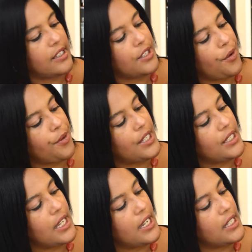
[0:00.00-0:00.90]
So
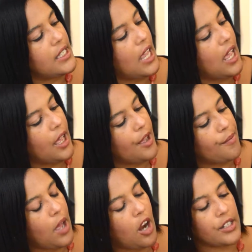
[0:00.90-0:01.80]
this is
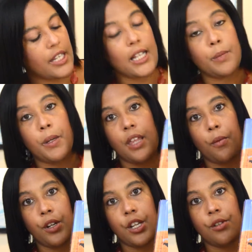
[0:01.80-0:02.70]
our textbook that
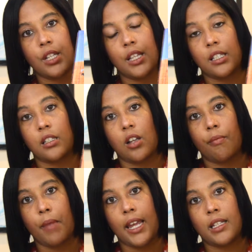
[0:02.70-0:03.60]
we're using. This is our
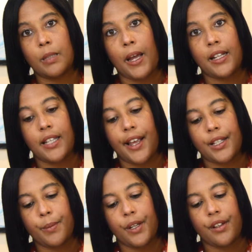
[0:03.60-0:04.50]
main spine
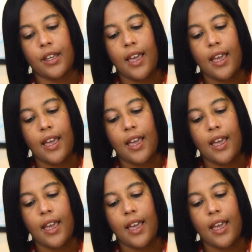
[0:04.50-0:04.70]
textbook.